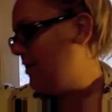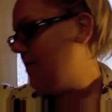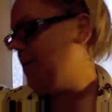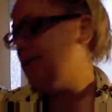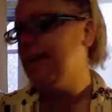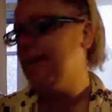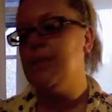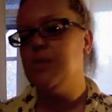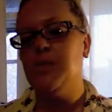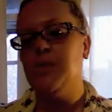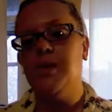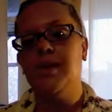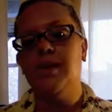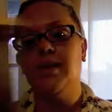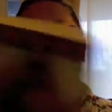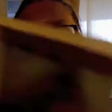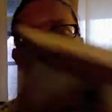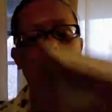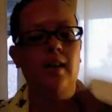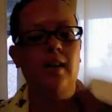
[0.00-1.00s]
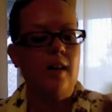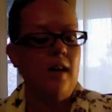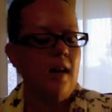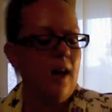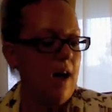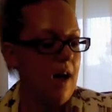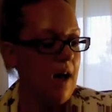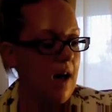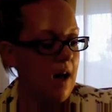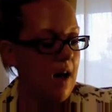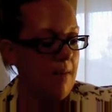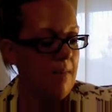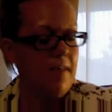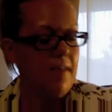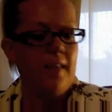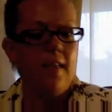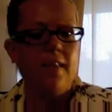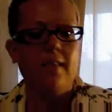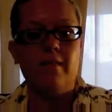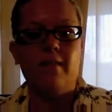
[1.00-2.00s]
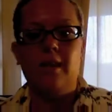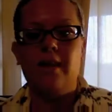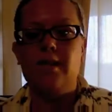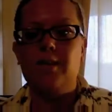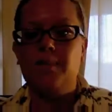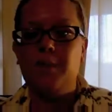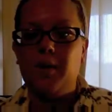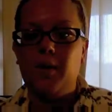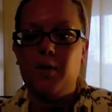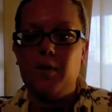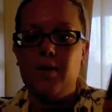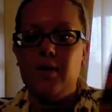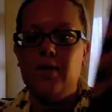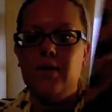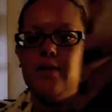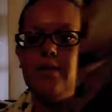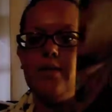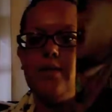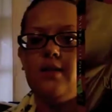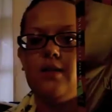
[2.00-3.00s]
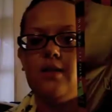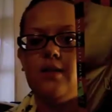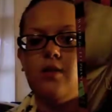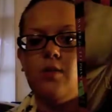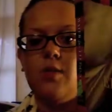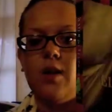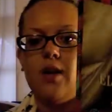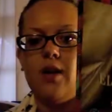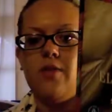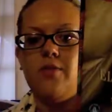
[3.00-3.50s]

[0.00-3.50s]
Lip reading: Let's get to it early. And then the last book was Water